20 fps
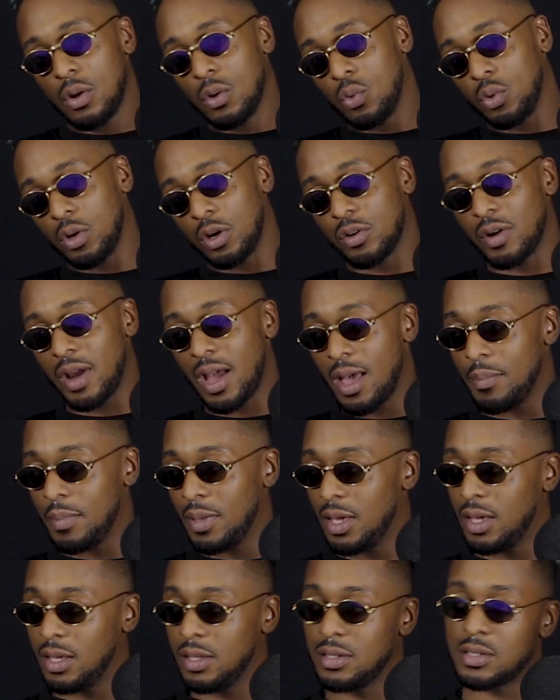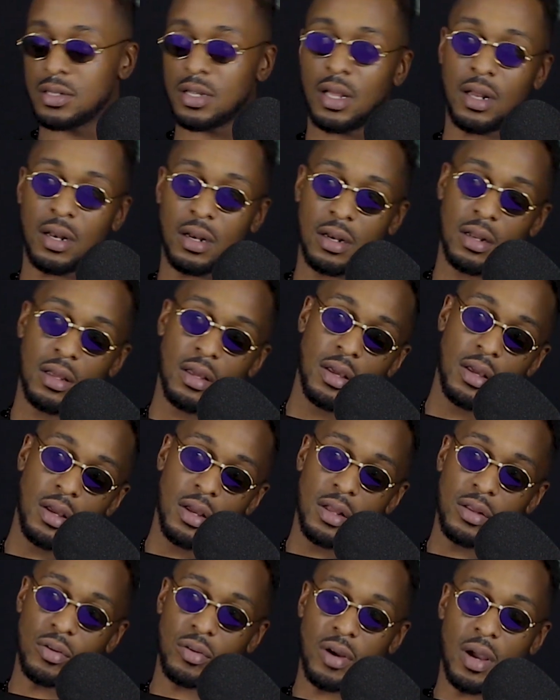all the grime heads and
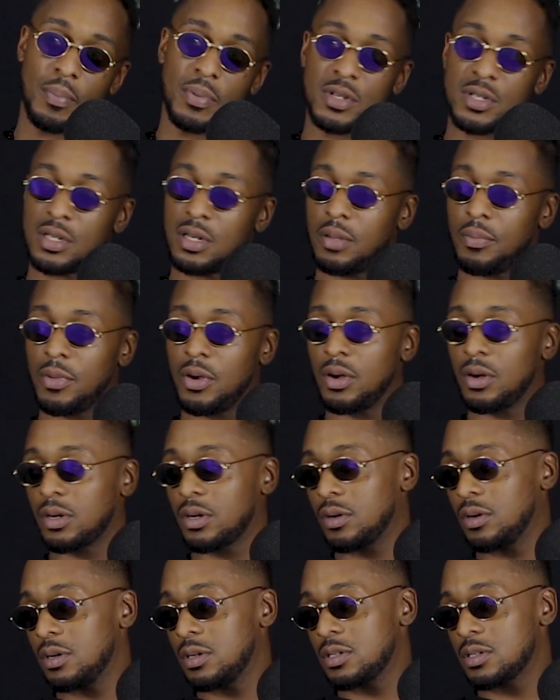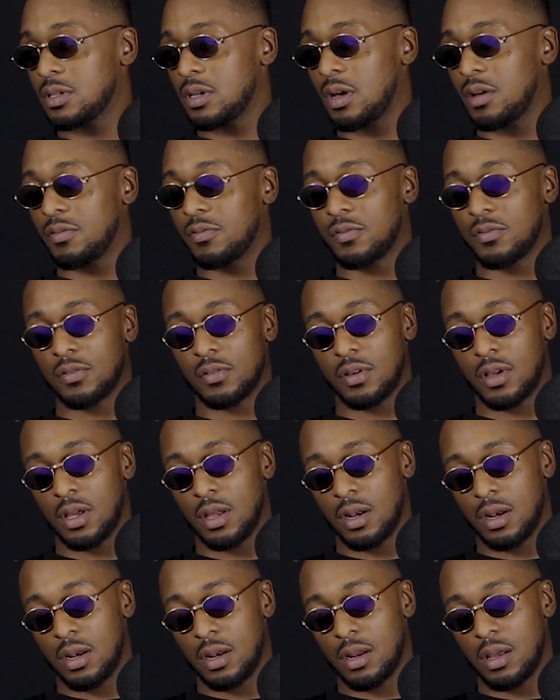the rappers in America and stuff.
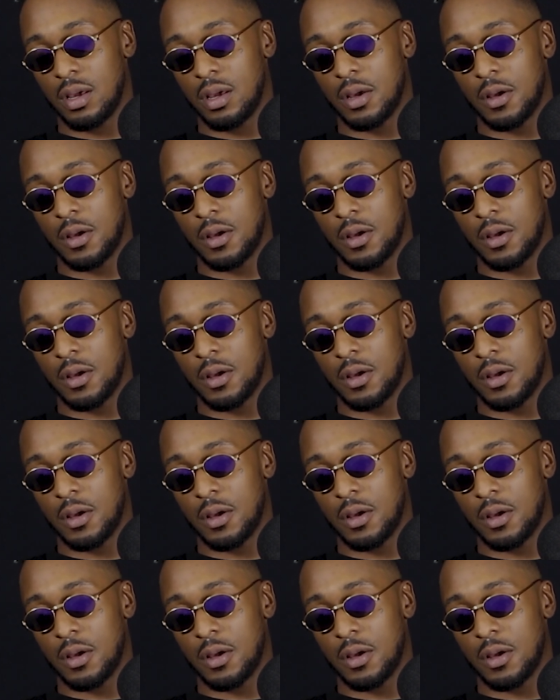And